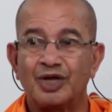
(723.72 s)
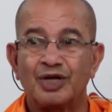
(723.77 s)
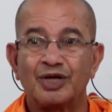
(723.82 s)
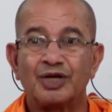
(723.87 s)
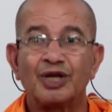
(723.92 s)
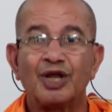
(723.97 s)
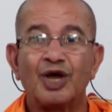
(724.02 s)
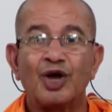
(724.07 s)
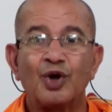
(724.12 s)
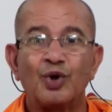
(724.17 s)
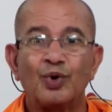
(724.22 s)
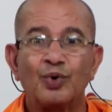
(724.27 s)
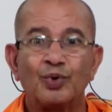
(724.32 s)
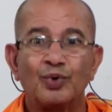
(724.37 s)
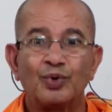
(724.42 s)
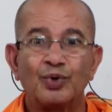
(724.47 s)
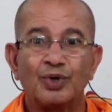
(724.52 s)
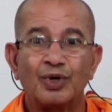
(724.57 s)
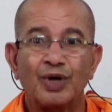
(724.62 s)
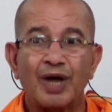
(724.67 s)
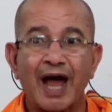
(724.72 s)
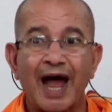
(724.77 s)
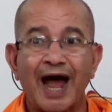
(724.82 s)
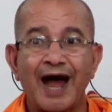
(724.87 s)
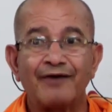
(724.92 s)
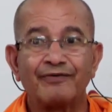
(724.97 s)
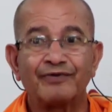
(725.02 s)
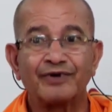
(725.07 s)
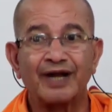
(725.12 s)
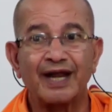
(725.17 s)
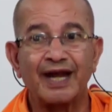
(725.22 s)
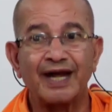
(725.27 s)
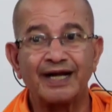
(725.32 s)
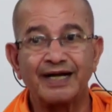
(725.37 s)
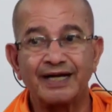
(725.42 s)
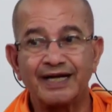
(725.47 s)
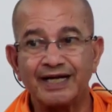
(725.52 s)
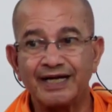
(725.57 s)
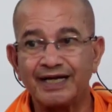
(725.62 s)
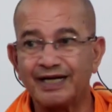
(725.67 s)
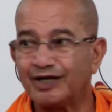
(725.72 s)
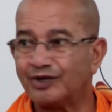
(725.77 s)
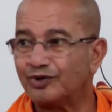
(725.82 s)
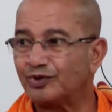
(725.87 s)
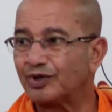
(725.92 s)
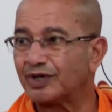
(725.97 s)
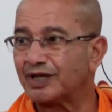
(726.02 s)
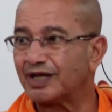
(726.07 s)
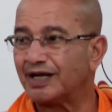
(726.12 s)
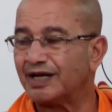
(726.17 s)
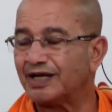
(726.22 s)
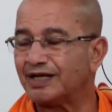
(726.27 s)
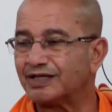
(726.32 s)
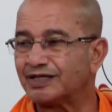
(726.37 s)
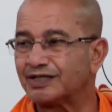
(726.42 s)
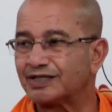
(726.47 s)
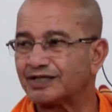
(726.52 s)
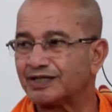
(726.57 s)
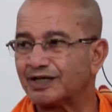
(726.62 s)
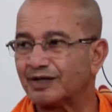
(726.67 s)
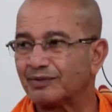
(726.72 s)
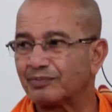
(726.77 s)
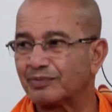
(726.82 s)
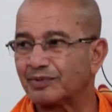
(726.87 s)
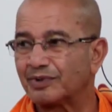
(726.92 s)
Now, after entering into relationship